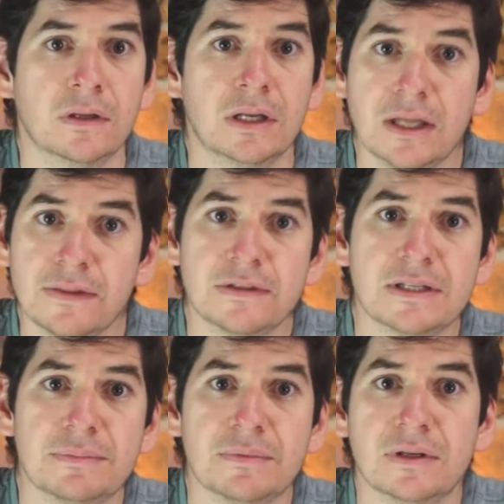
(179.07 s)
Another
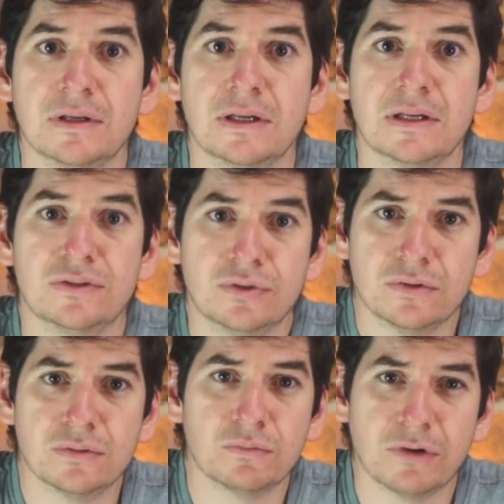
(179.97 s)
tip is do
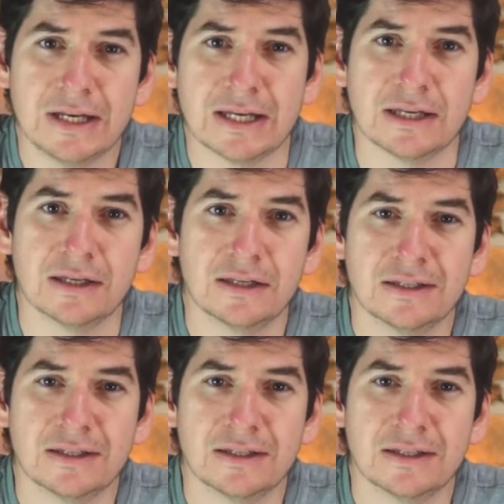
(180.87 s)
some reading.